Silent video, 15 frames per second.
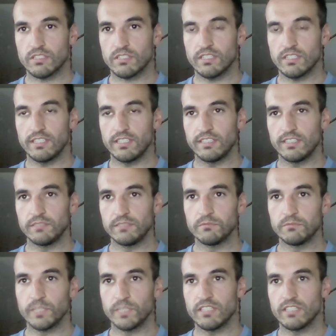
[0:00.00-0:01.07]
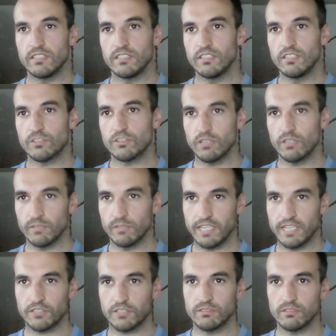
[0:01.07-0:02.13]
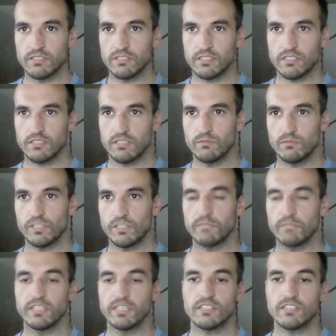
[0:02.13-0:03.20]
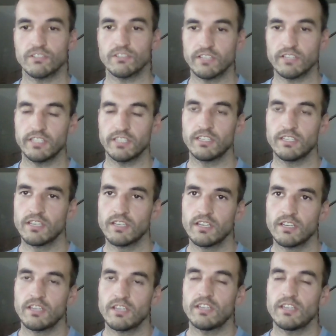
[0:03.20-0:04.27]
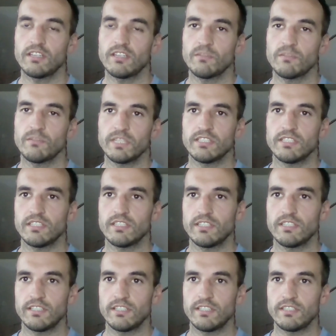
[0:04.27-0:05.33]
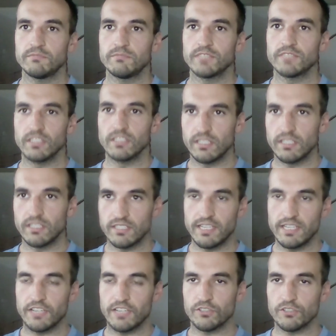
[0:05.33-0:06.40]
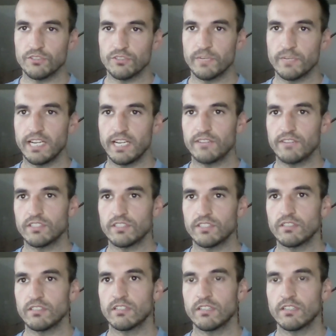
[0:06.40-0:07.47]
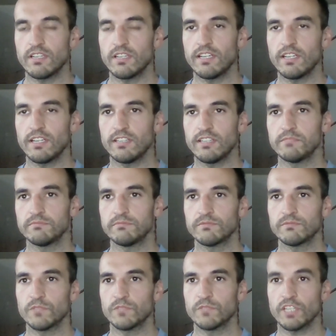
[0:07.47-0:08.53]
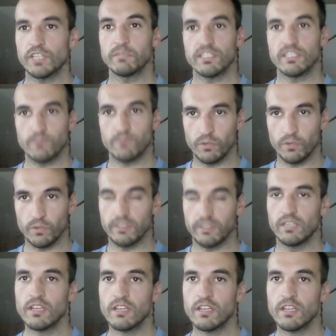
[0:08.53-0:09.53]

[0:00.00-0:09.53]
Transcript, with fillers: Um, we did the Toronto Naturals, which I placed third in, and then we did um, the London Naturals right after, um, which I placed fourth in.